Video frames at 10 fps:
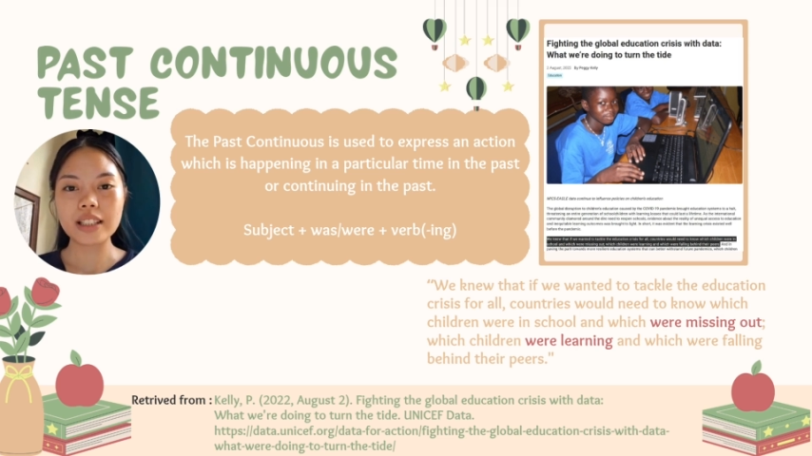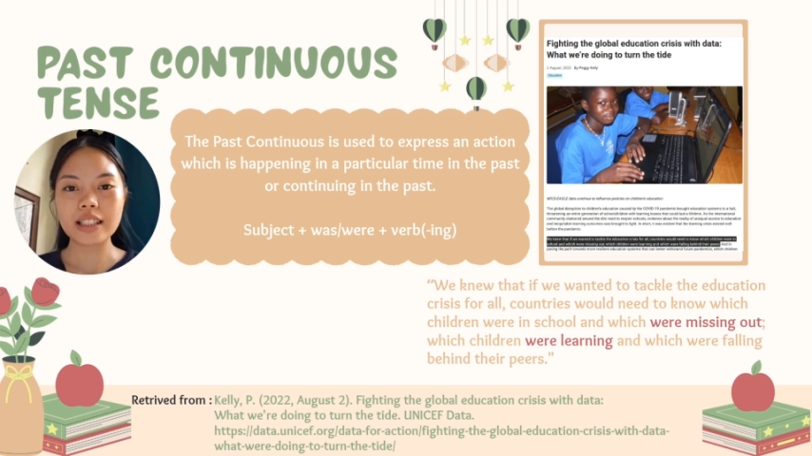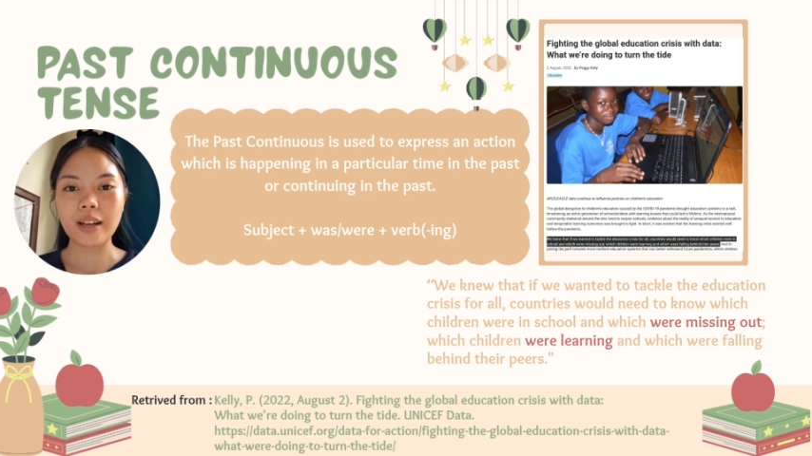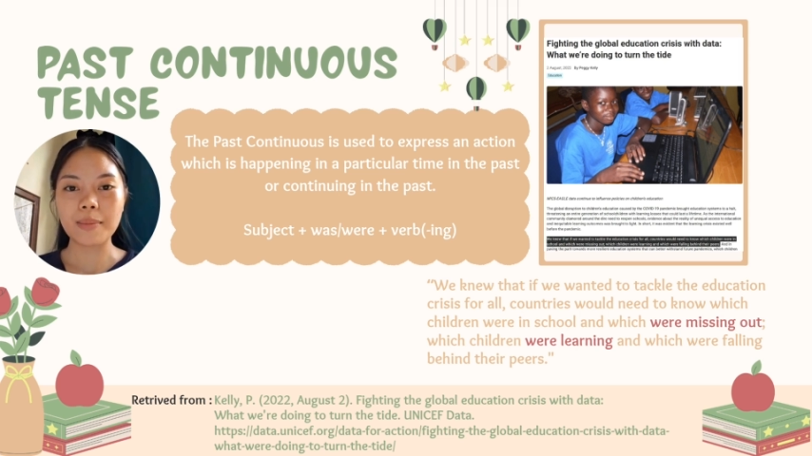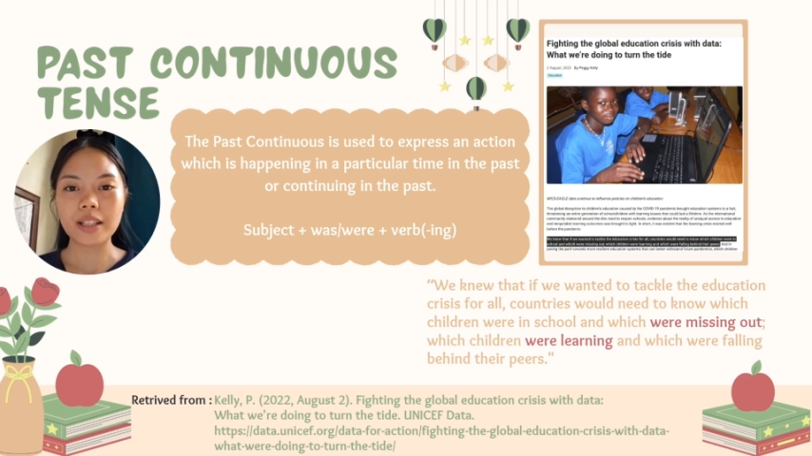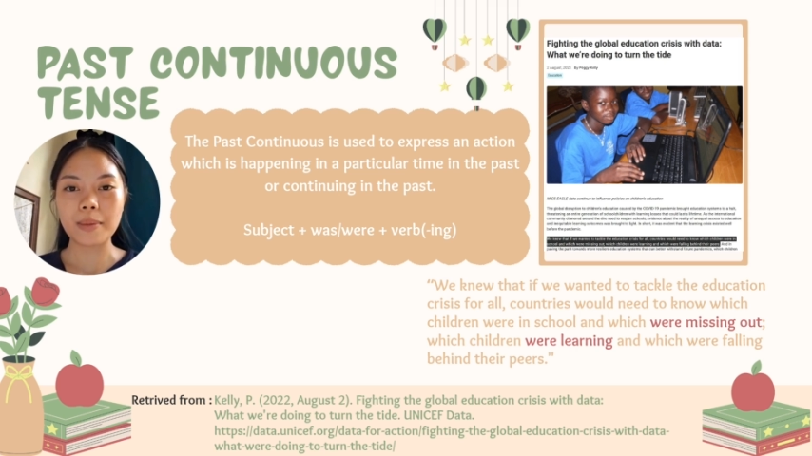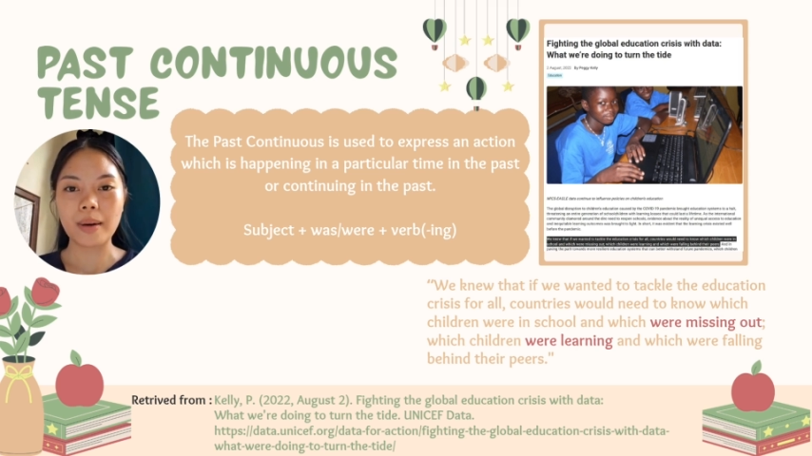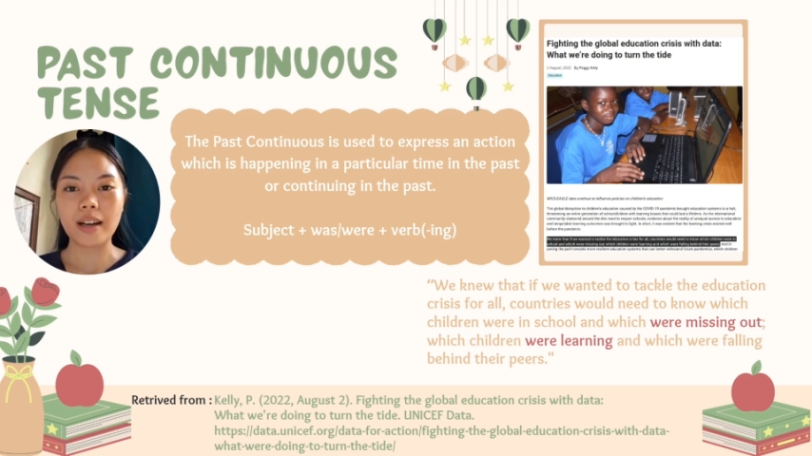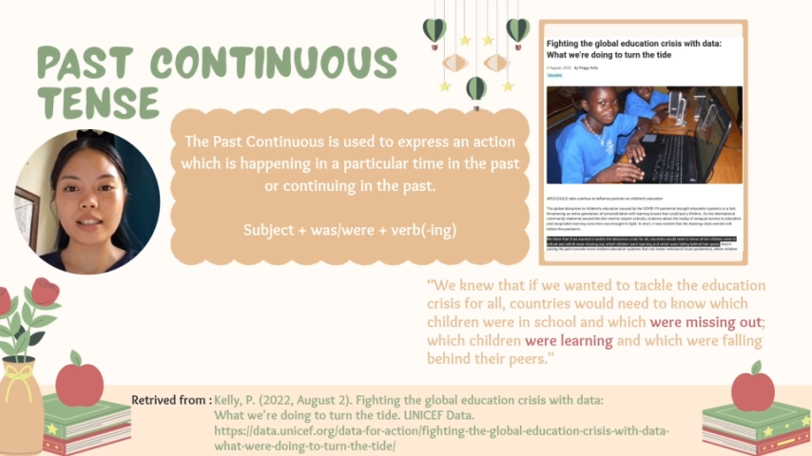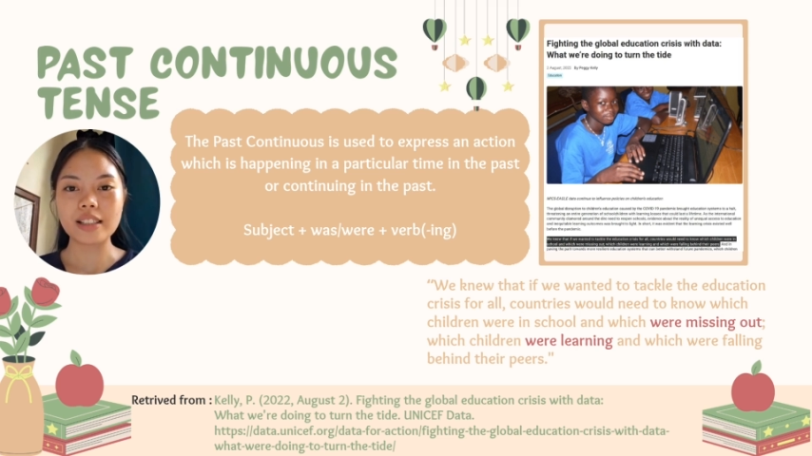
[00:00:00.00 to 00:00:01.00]
time in the
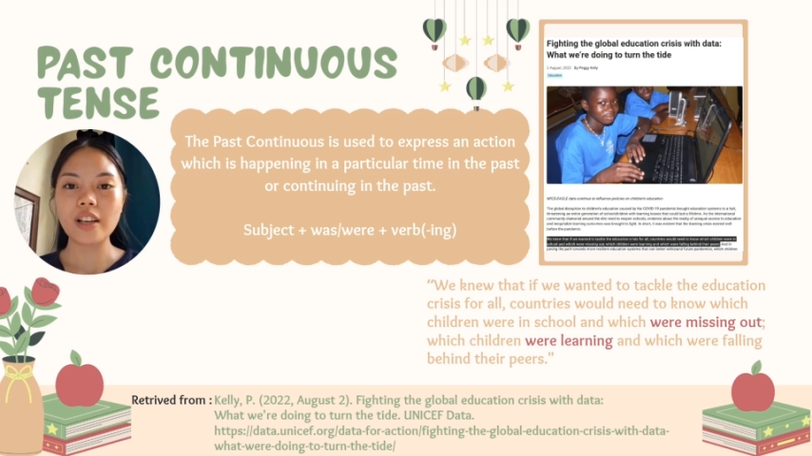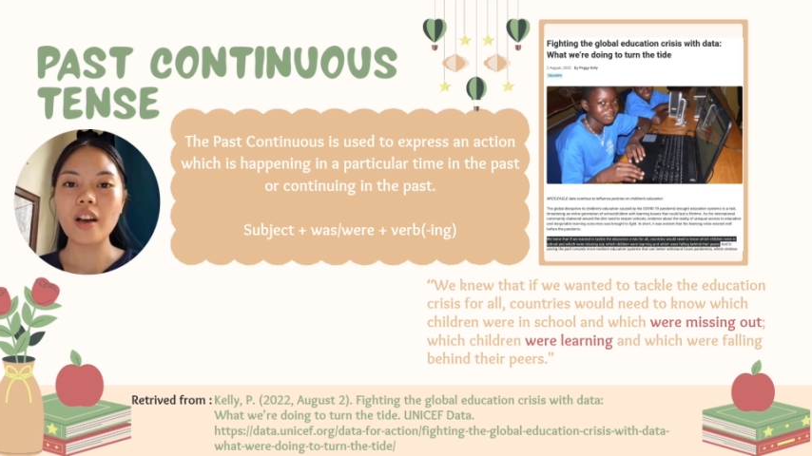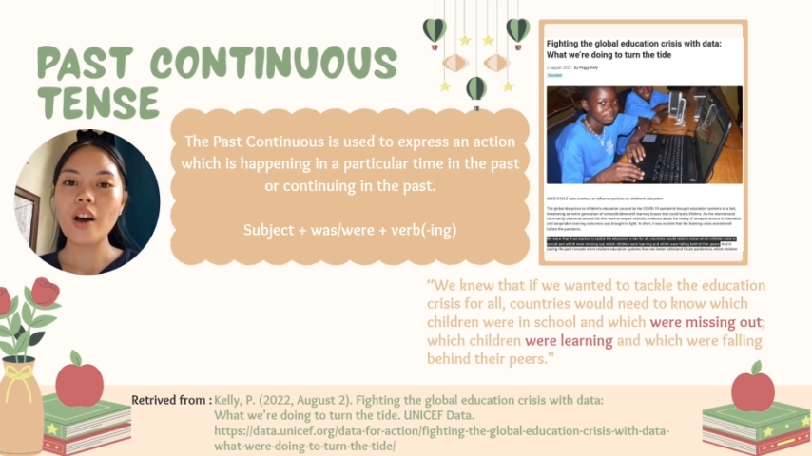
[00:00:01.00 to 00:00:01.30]
past